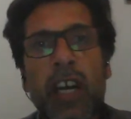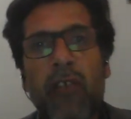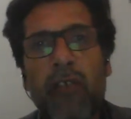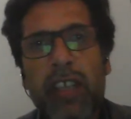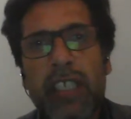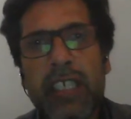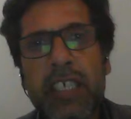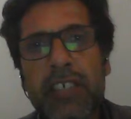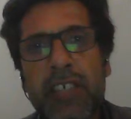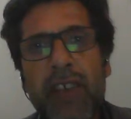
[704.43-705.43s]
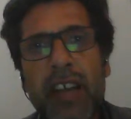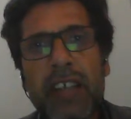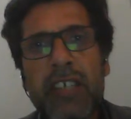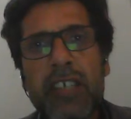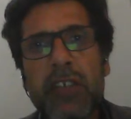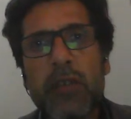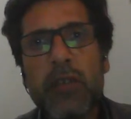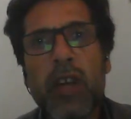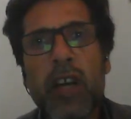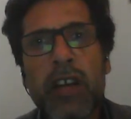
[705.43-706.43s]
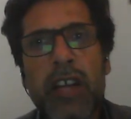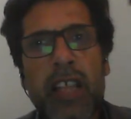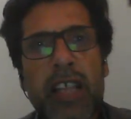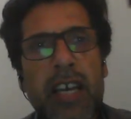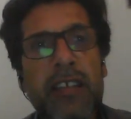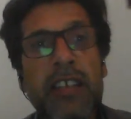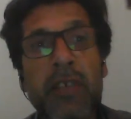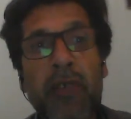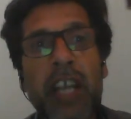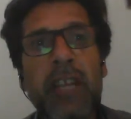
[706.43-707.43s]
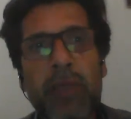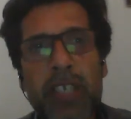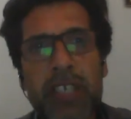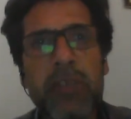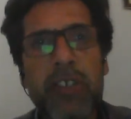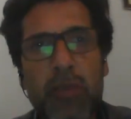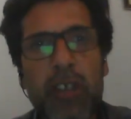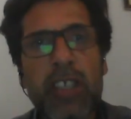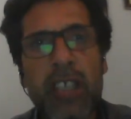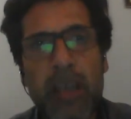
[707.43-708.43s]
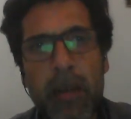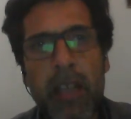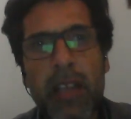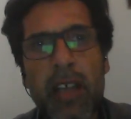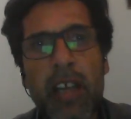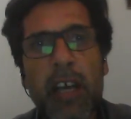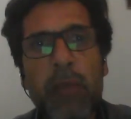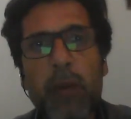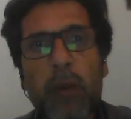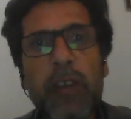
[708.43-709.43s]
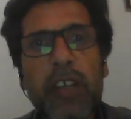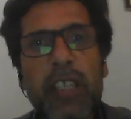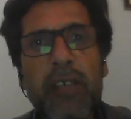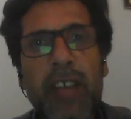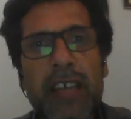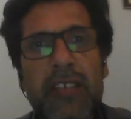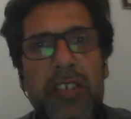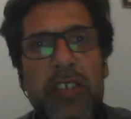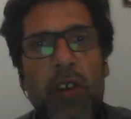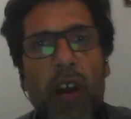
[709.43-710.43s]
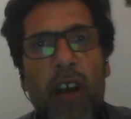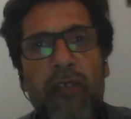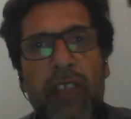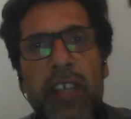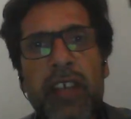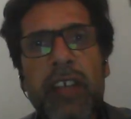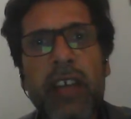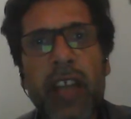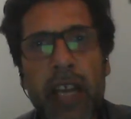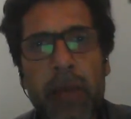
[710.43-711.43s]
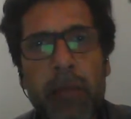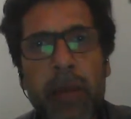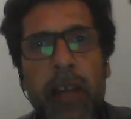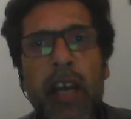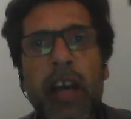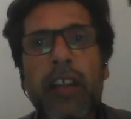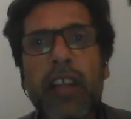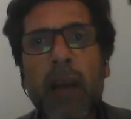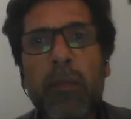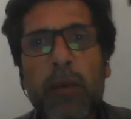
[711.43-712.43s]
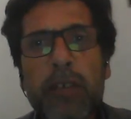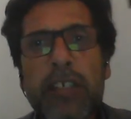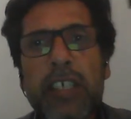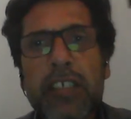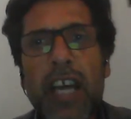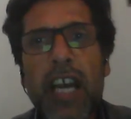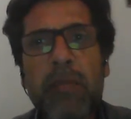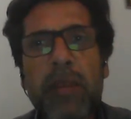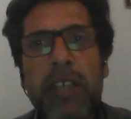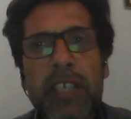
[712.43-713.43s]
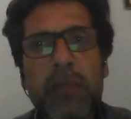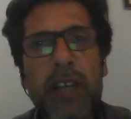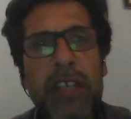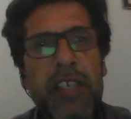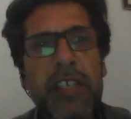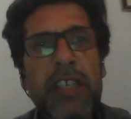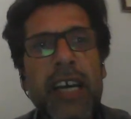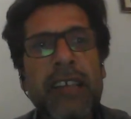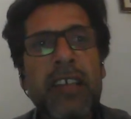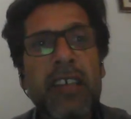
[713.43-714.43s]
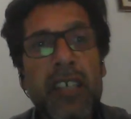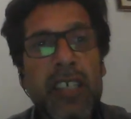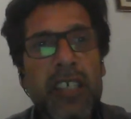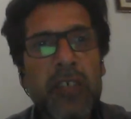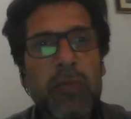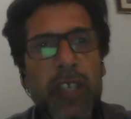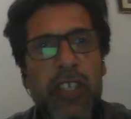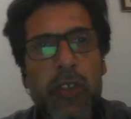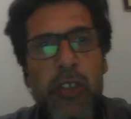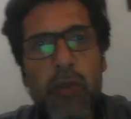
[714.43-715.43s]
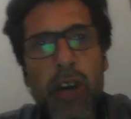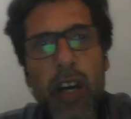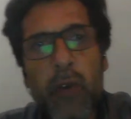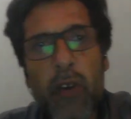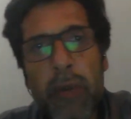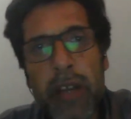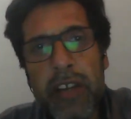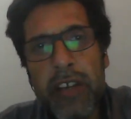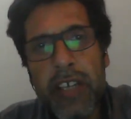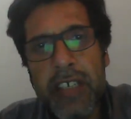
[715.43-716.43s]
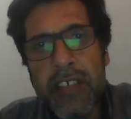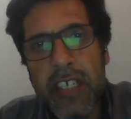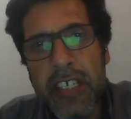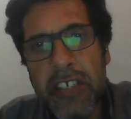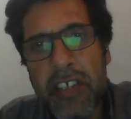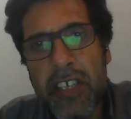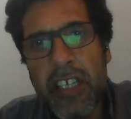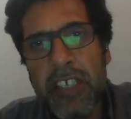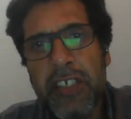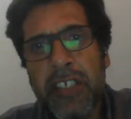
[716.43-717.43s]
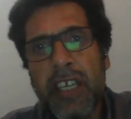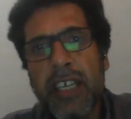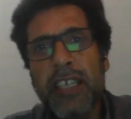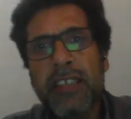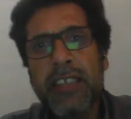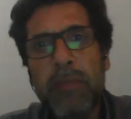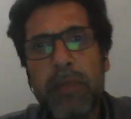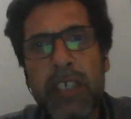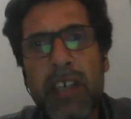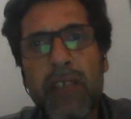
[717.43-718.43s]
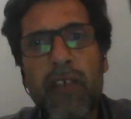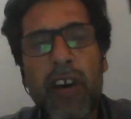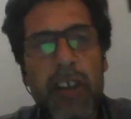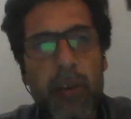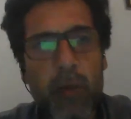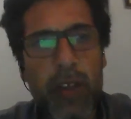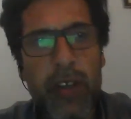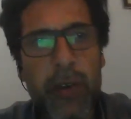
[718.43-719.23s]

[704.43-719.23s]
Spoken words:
While the Christian factions took her death as a divine punishment upon the rebel, proving the veracity of their claim, the opposing tribe interpreted it as a curse upon Joshua, who abandoned his traditional religion and accepted a foreign one.